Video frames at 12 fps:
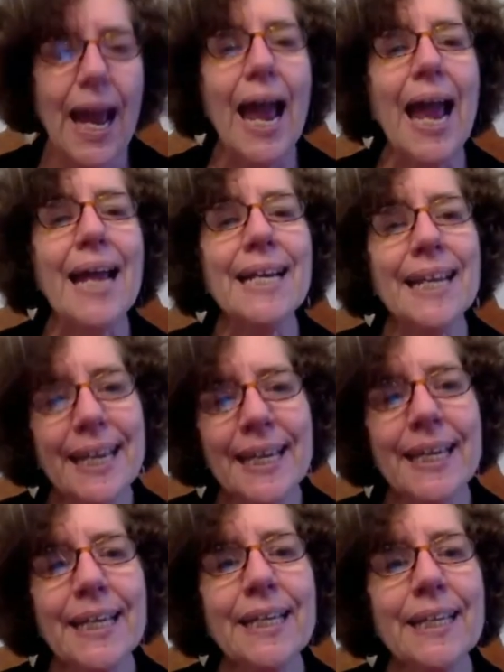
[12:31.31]
And
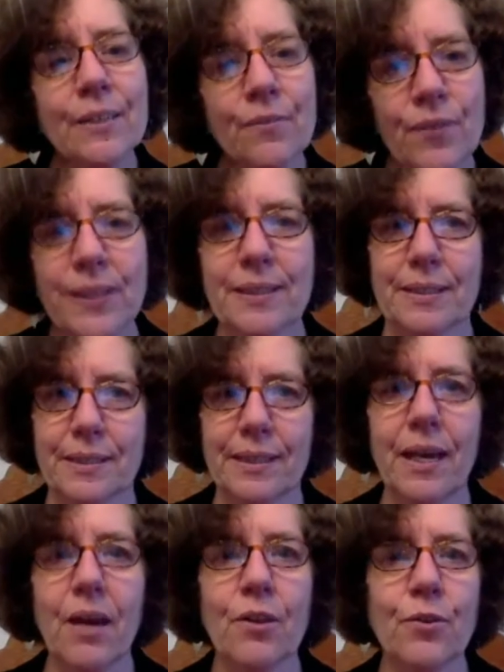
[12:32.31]
he convinced
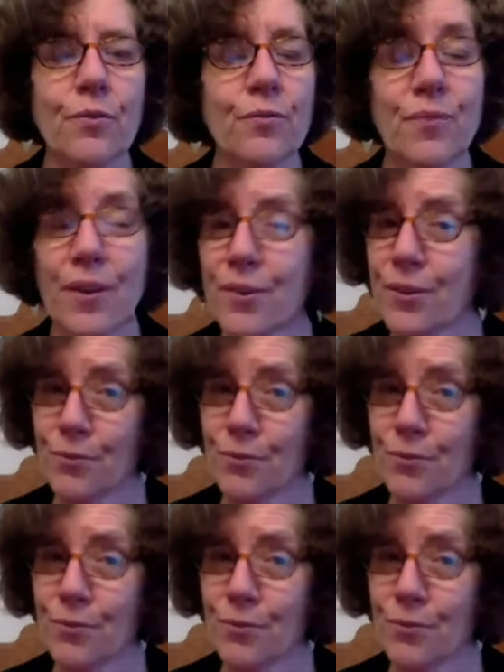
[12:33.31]
the other very